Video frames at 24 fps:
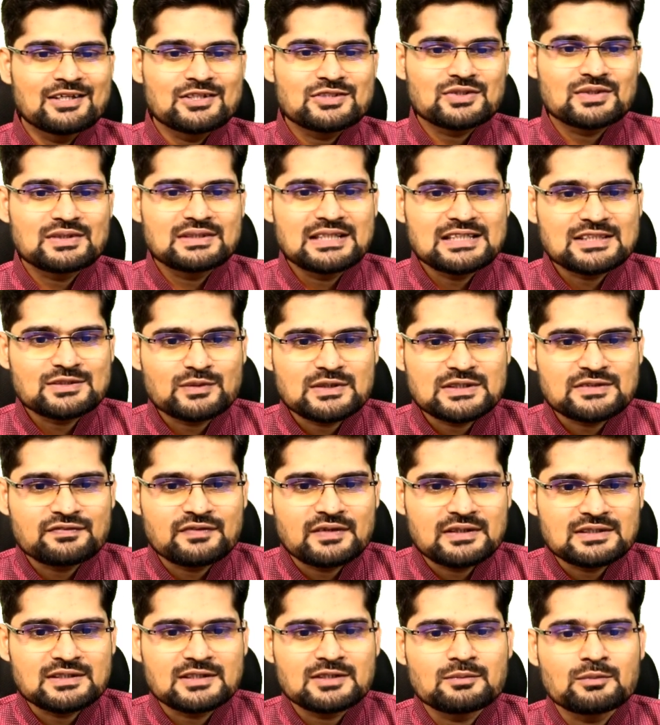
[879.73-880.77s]
So this was
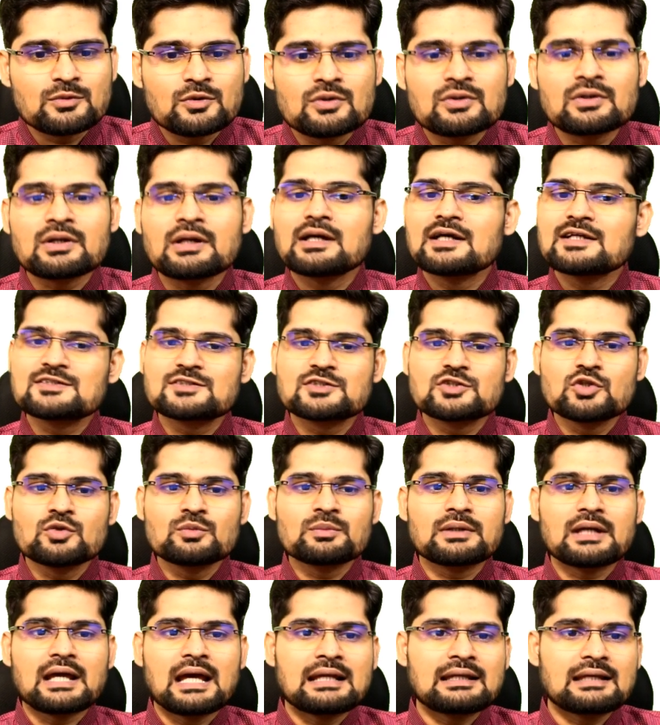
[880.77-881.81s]
furthermore
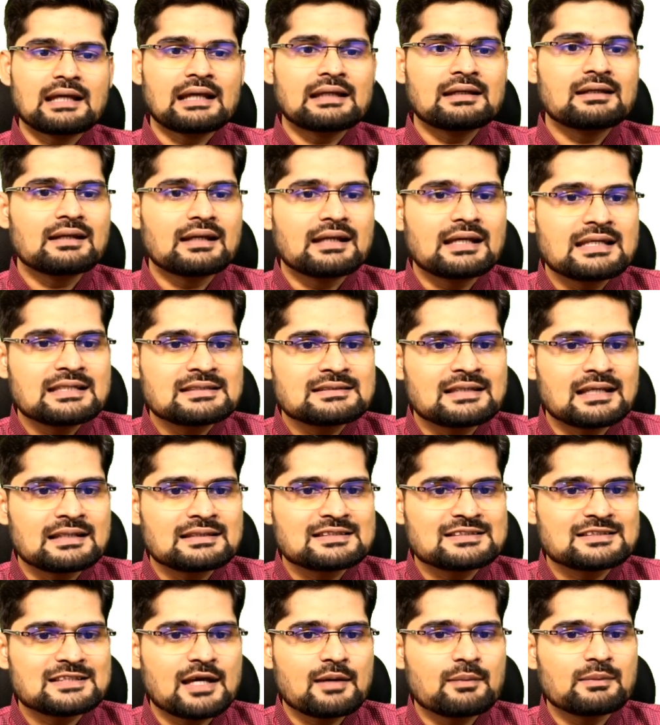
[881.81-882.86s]
assumed and analyzed, and
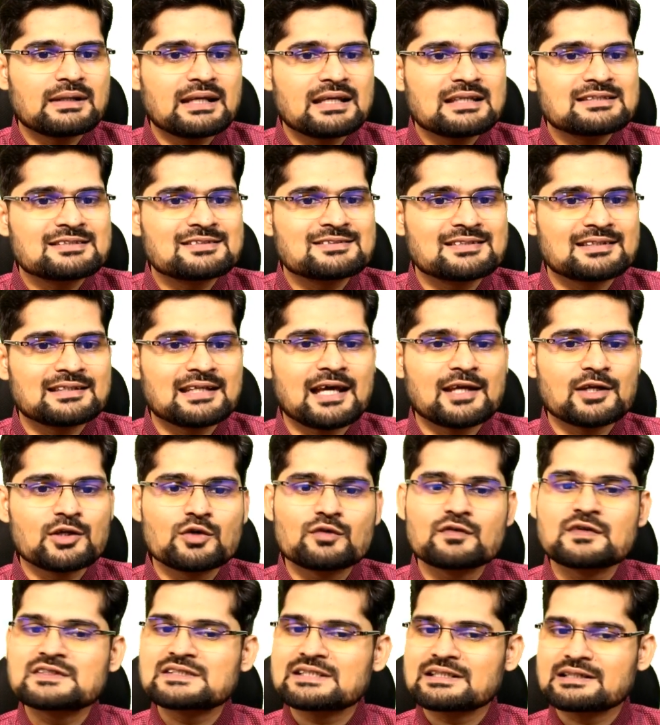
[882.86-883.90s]
stabilized scenario
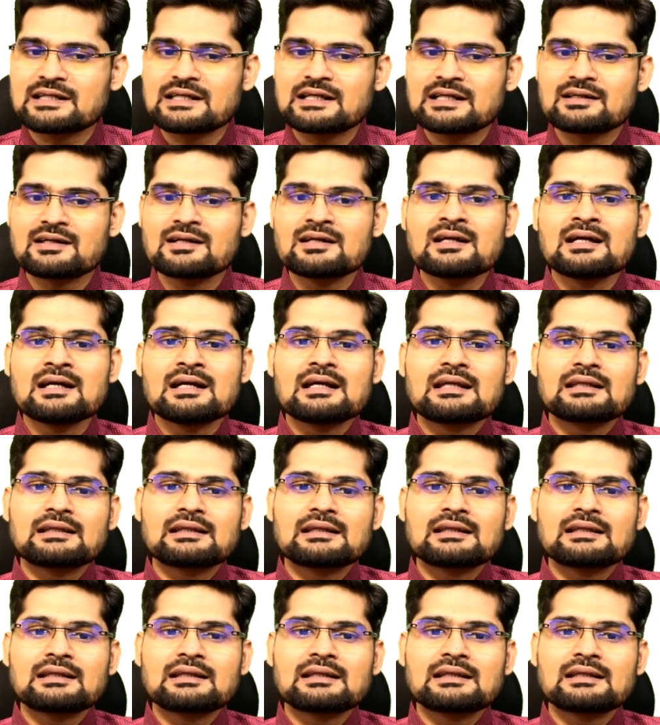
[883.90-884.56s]
was created,